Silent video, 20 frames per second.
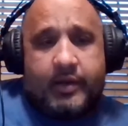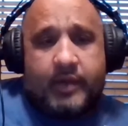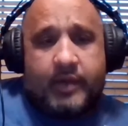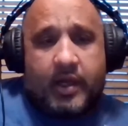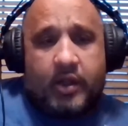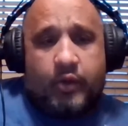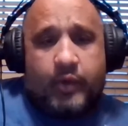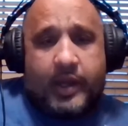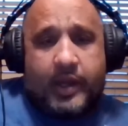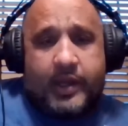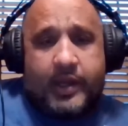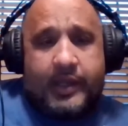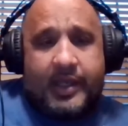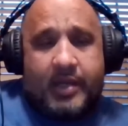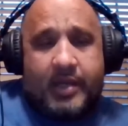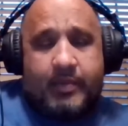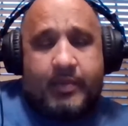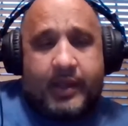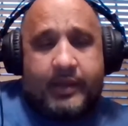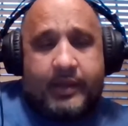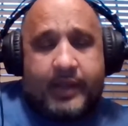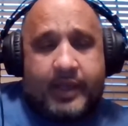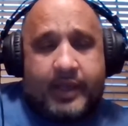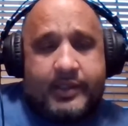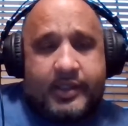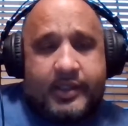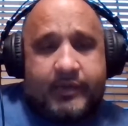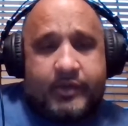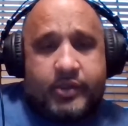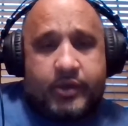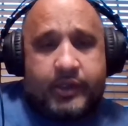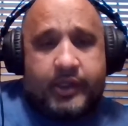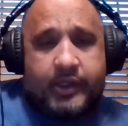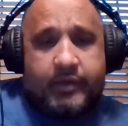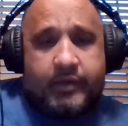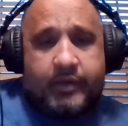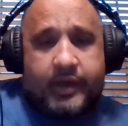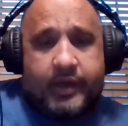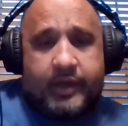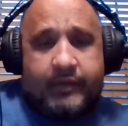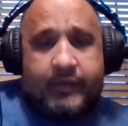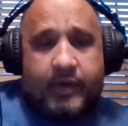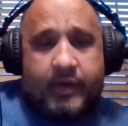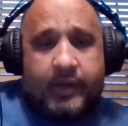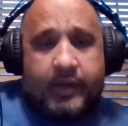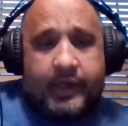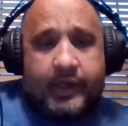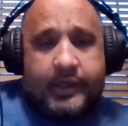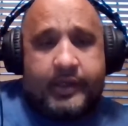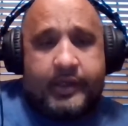Halloween and getting my Thanksgiving turkey ready, felt like.